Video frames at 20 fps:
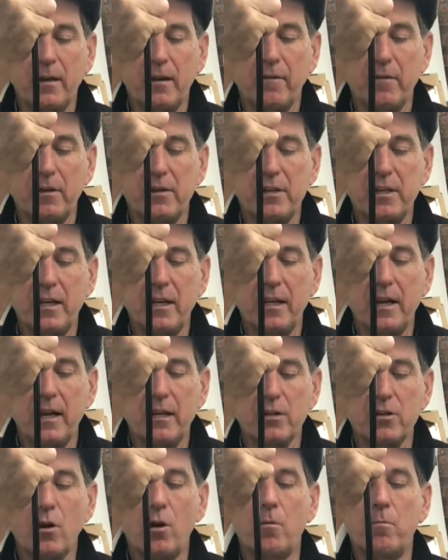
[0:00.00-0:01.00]
If you see, it
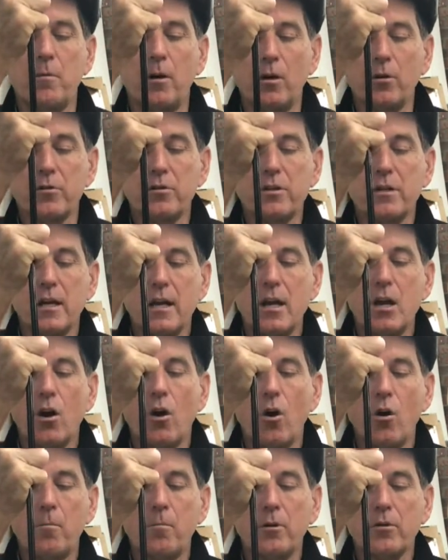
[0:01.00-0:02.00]
has almost
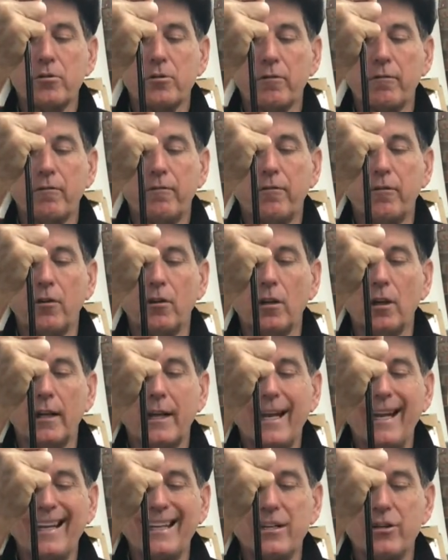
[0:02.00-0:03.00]
a full
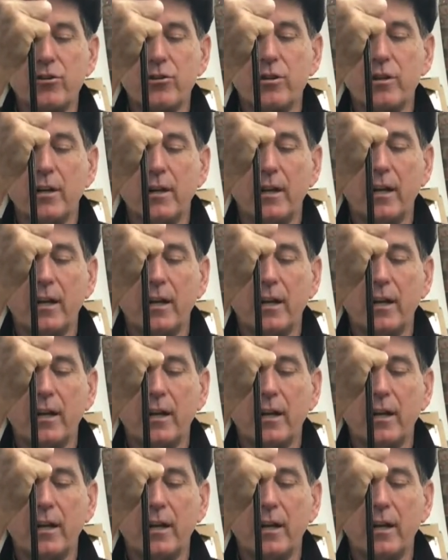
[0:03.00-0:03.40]
inch,